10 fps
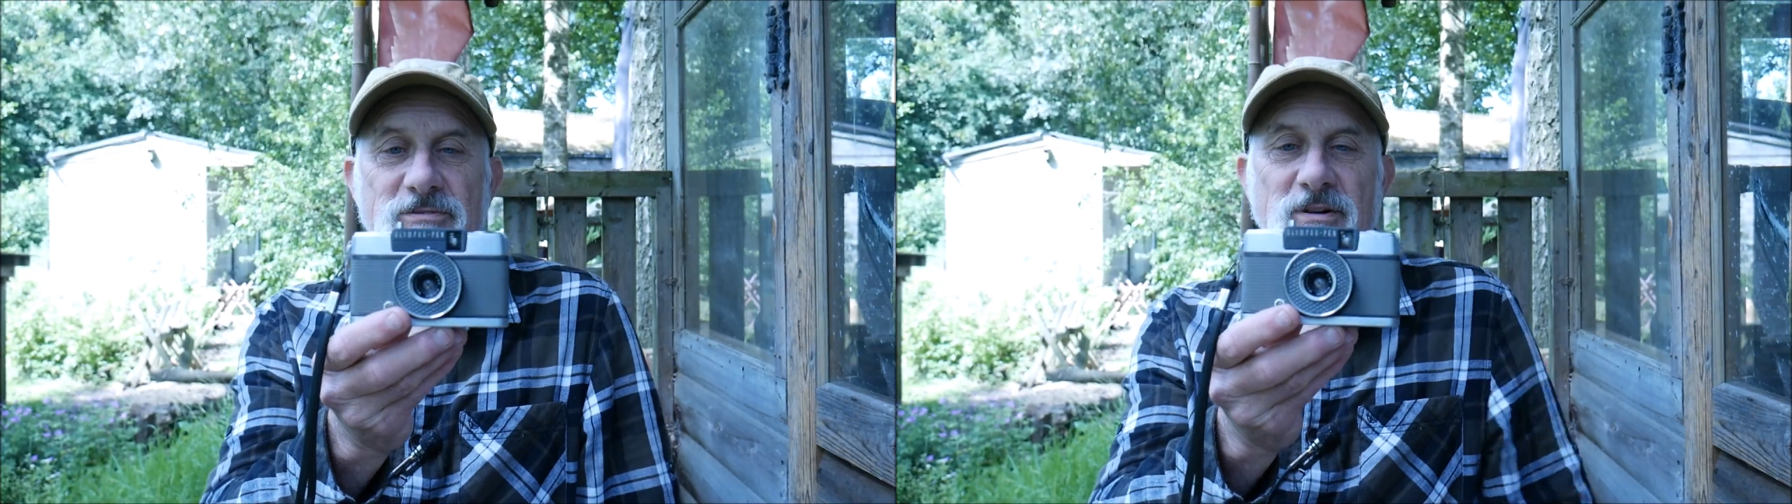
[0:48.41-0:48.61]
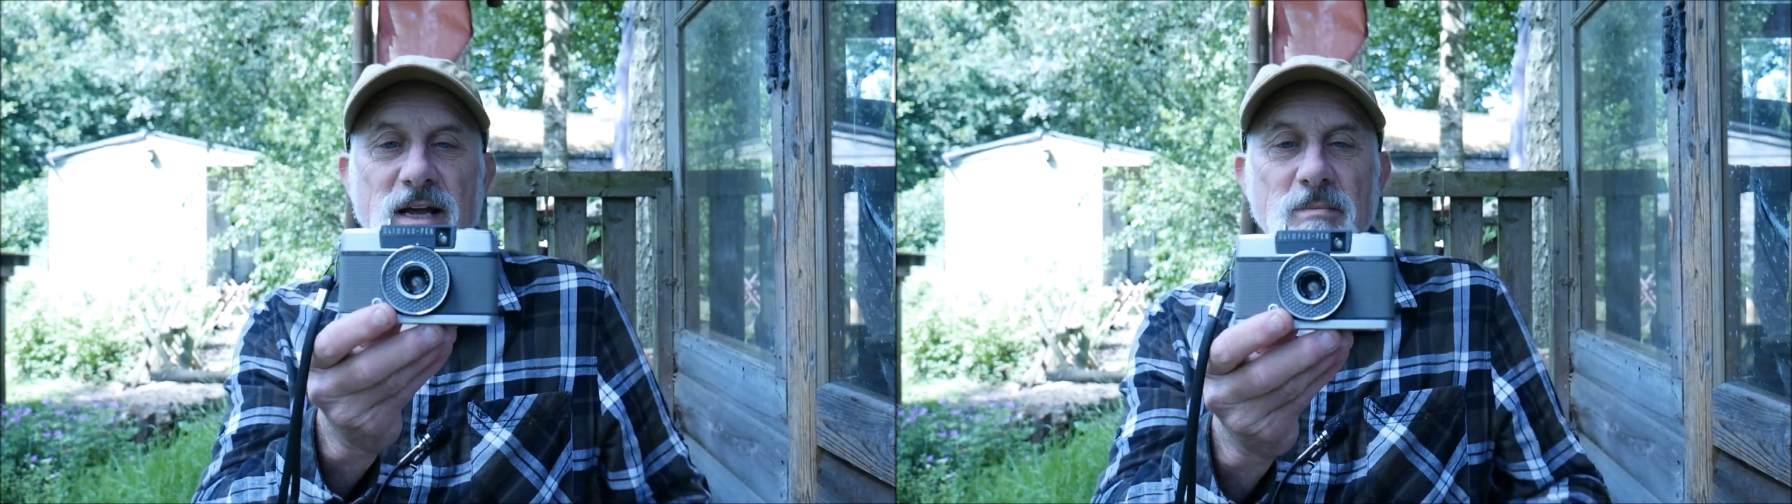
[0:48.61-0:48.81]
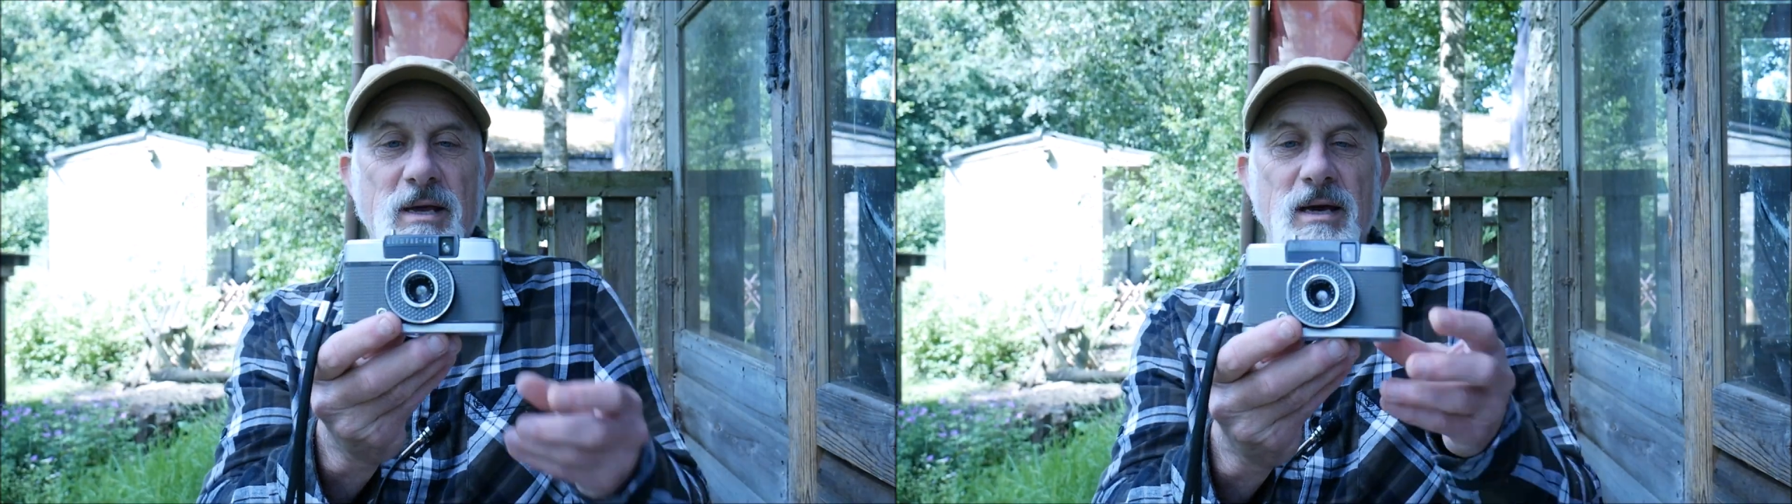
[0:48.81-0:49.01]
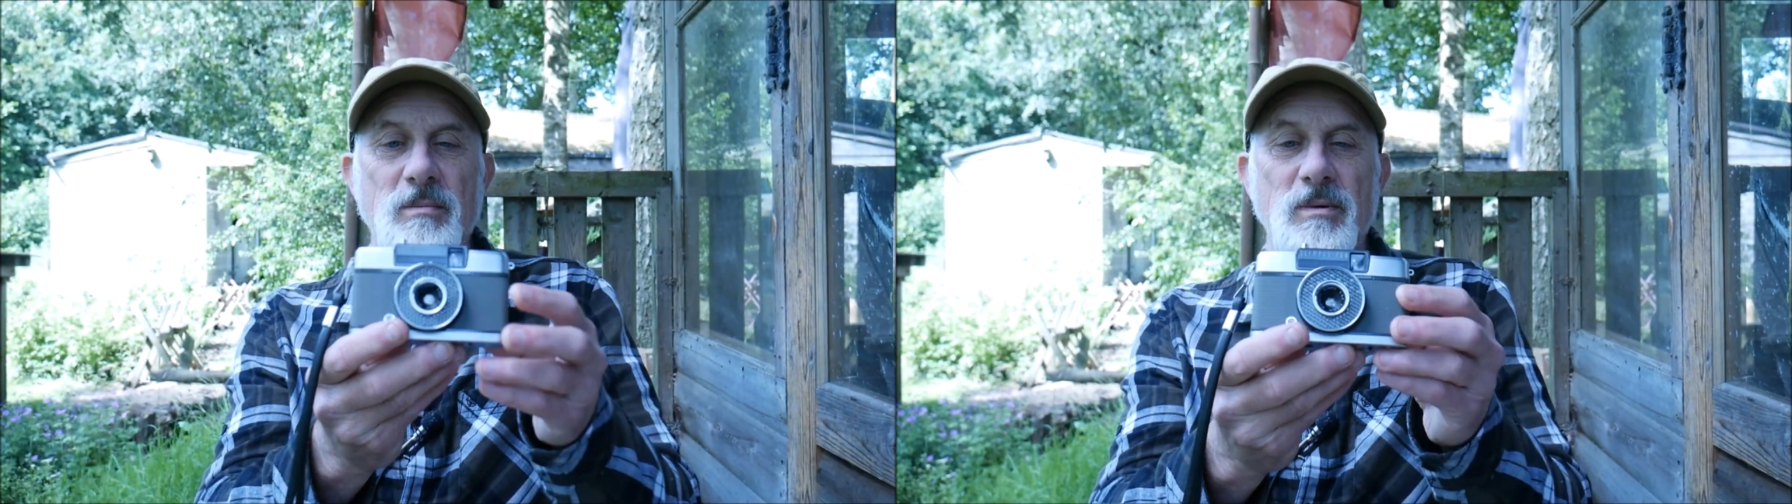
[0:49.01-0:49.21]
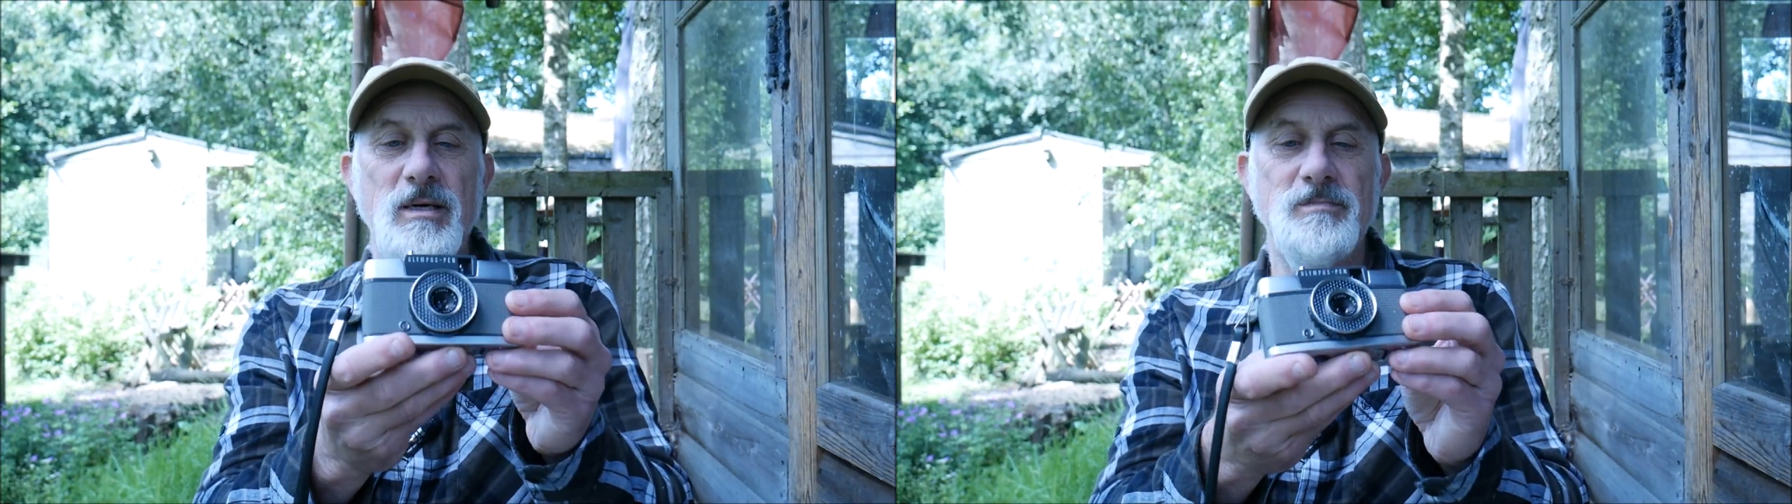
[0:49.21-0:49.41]
frame
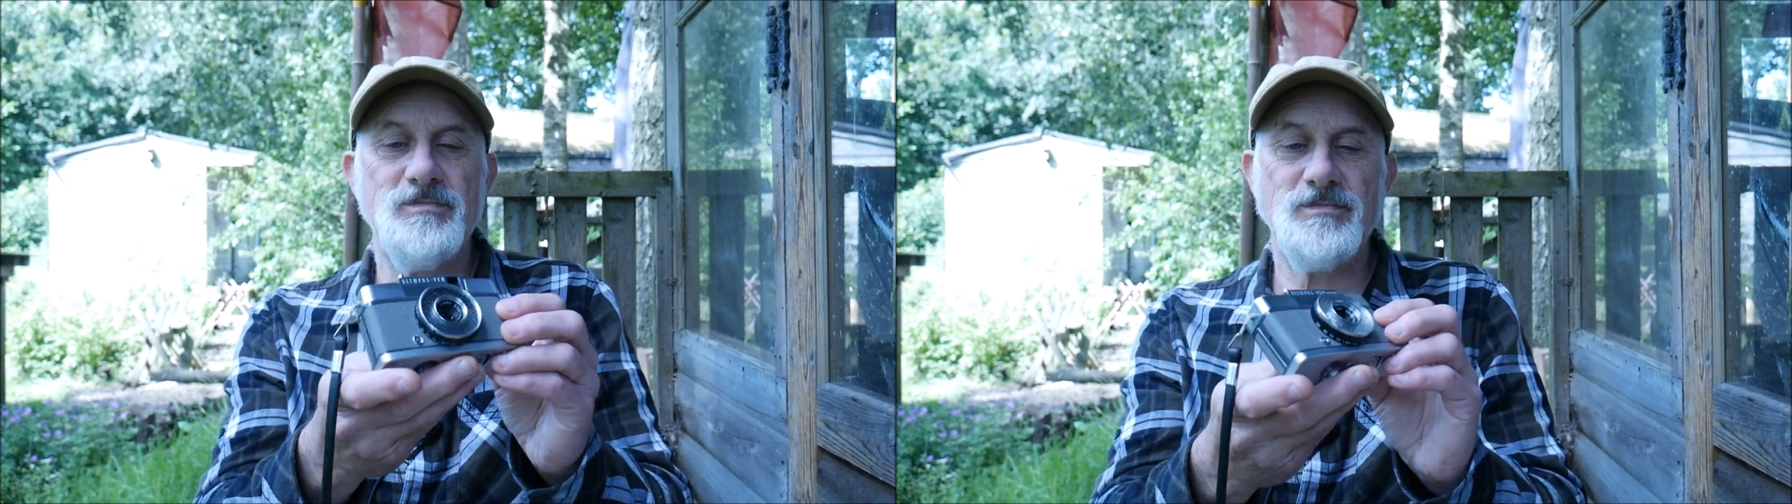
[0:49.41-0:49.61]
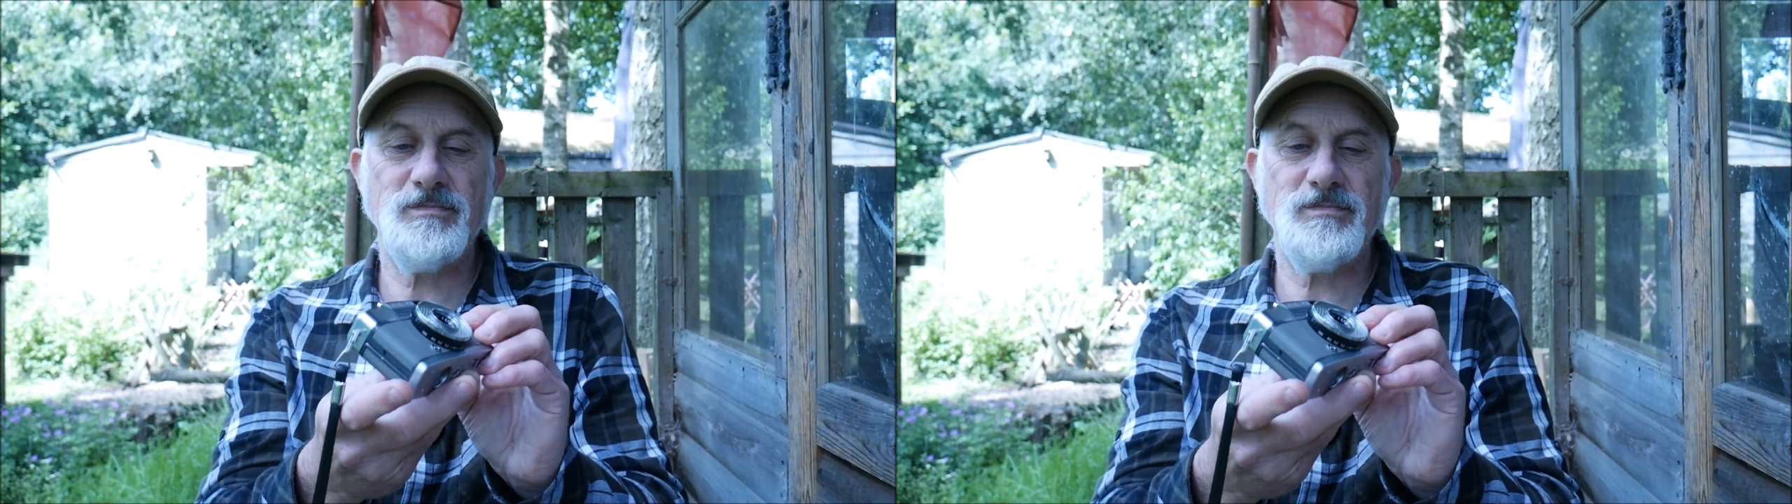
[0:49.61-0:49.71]
camera